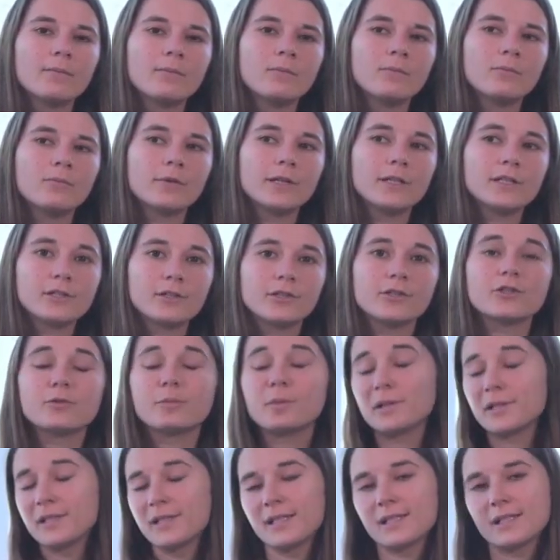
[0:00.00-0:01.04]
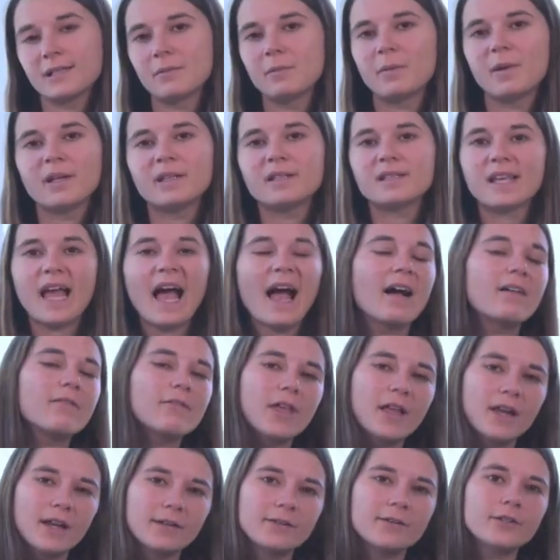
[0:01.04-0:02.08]
research participants have
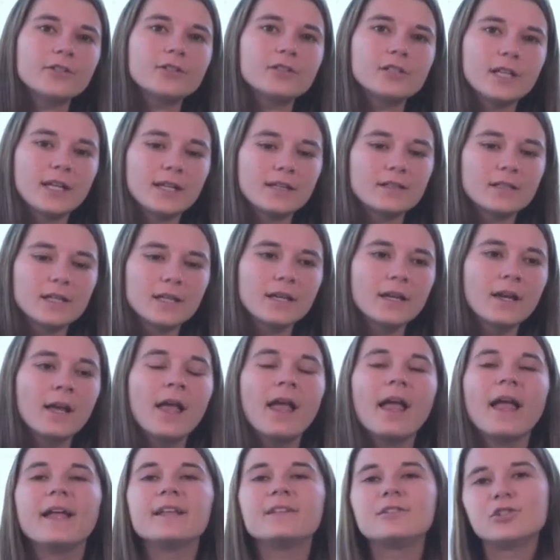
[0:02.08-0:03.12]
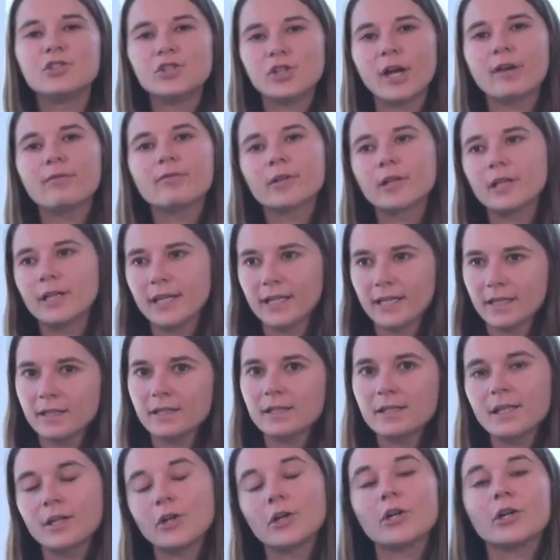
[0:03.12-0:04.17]
that understanding, it's generally
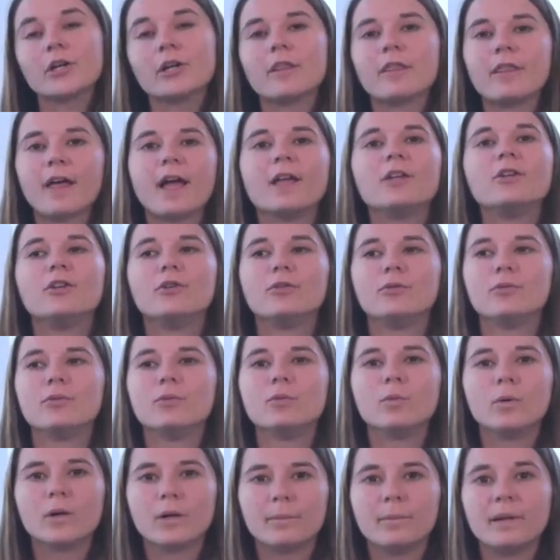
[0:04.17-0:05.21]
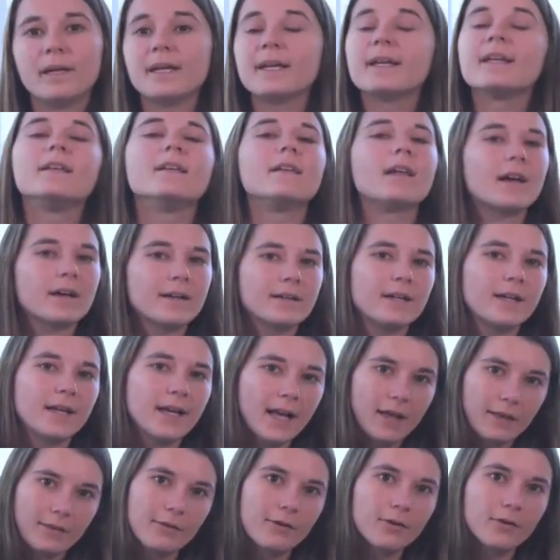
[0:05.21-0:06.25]
considered that you will be conducting
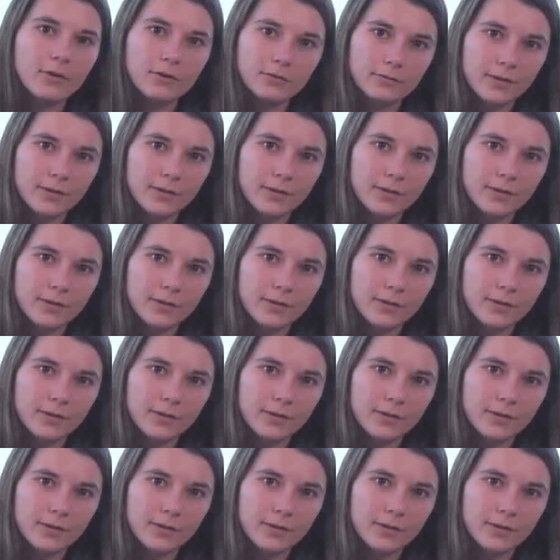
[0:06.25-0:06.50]
ethical